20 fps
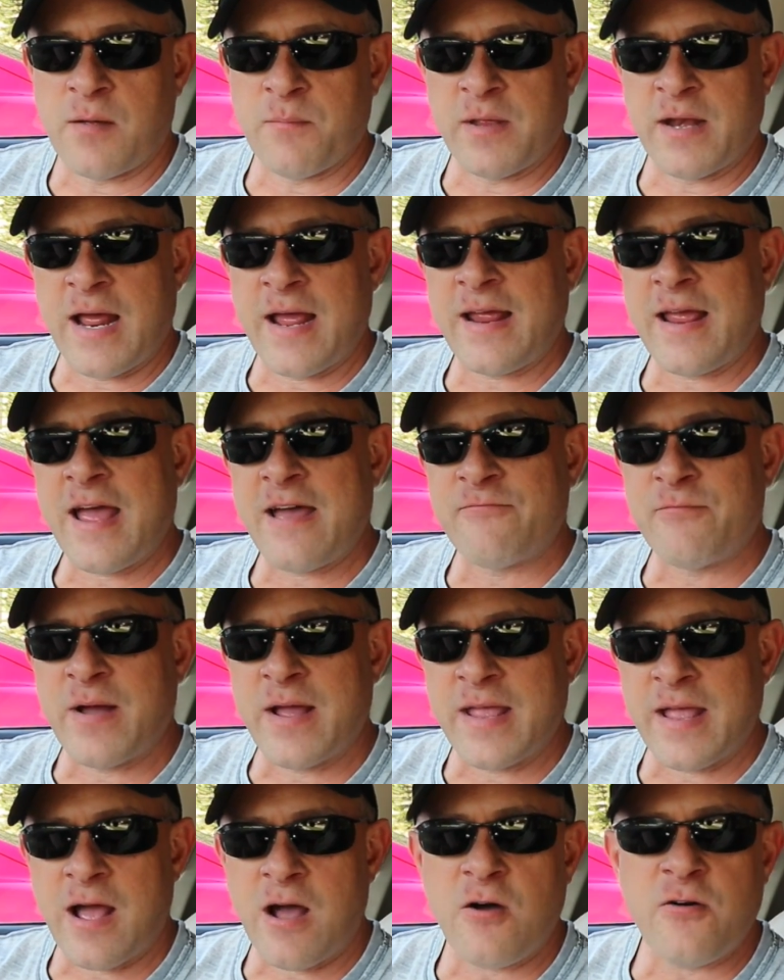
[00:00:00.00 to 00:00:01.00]
I mean, I got
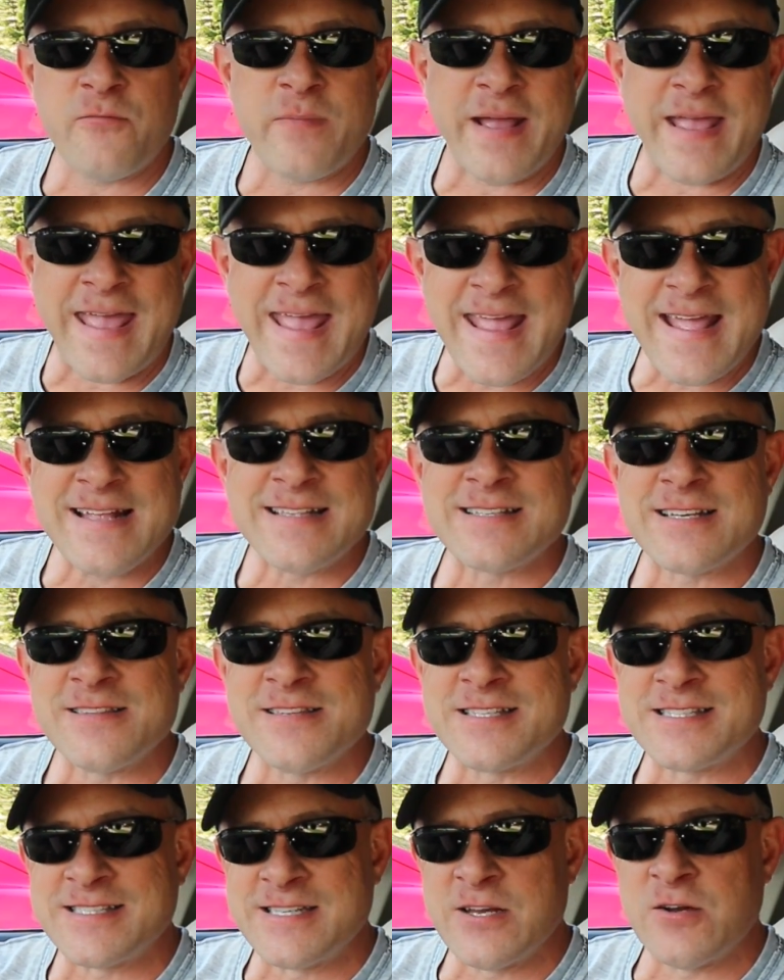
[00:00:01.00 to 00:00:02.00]
my, all of my hands on
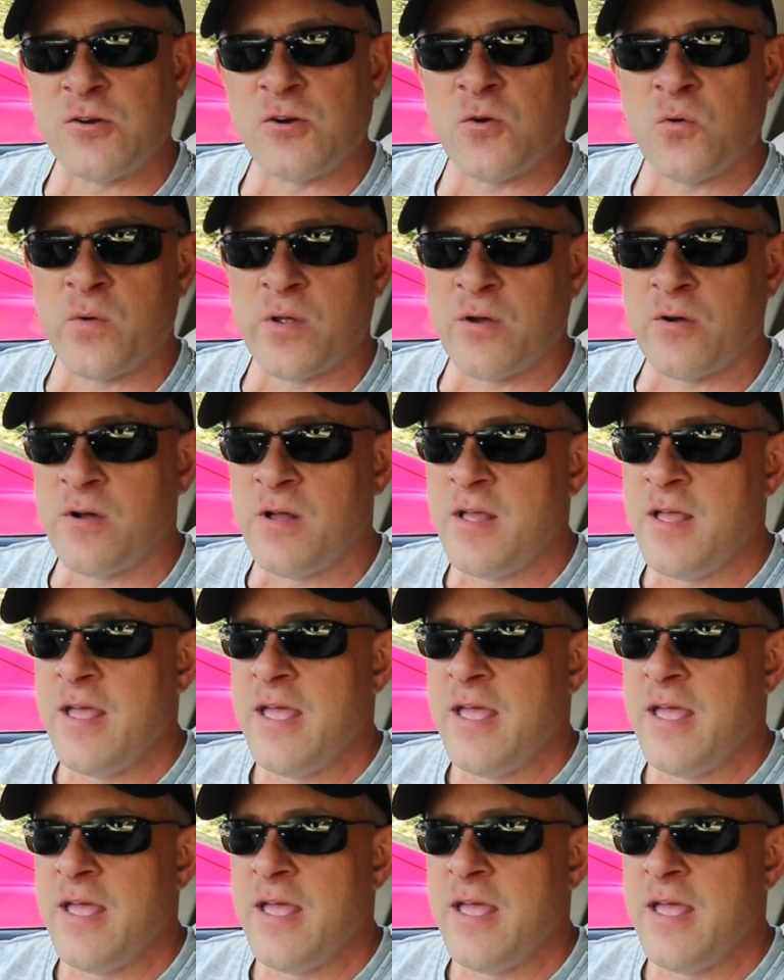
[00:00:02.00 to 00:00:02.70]
the steering wheel